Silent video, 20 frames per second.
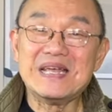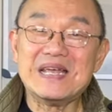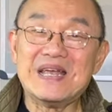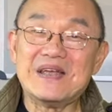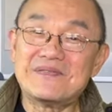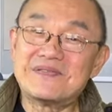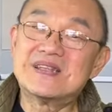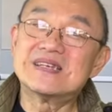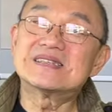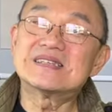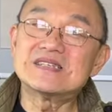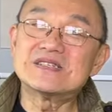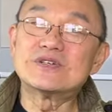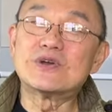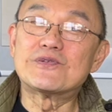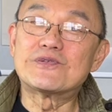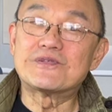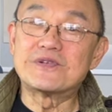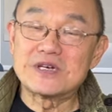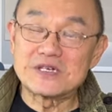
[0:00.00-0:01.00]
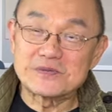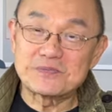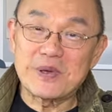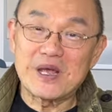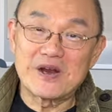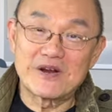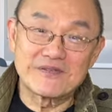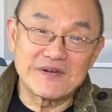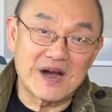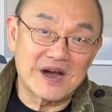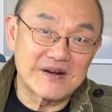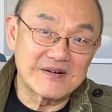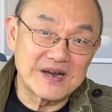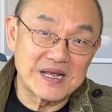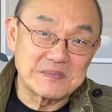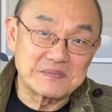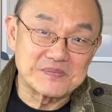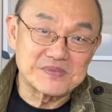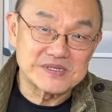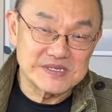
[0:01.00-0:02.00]
If this is your first pair of R
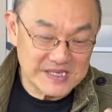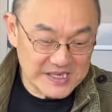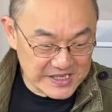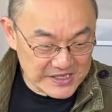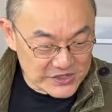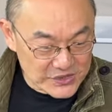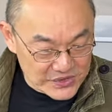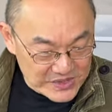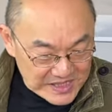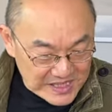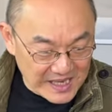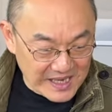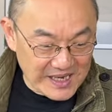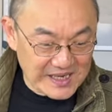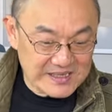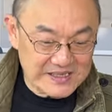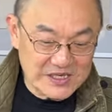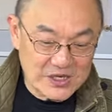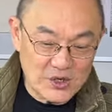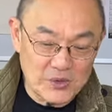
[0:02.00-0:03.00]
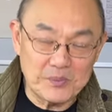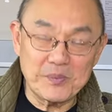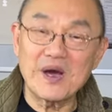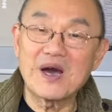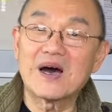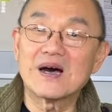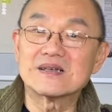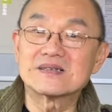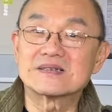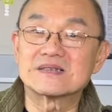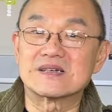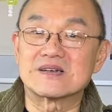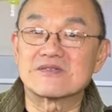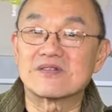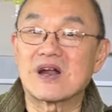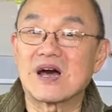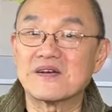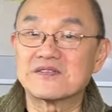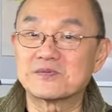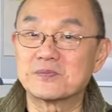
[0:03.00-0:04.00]
Ms, you can't go past the
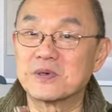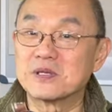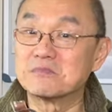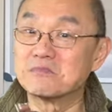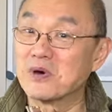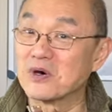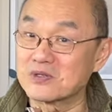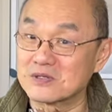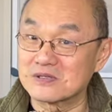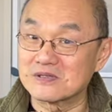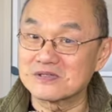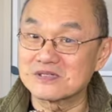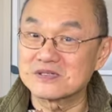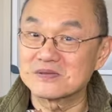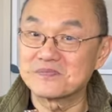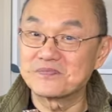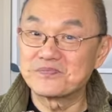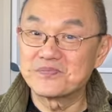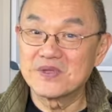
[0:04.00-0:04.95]
Craftsman models.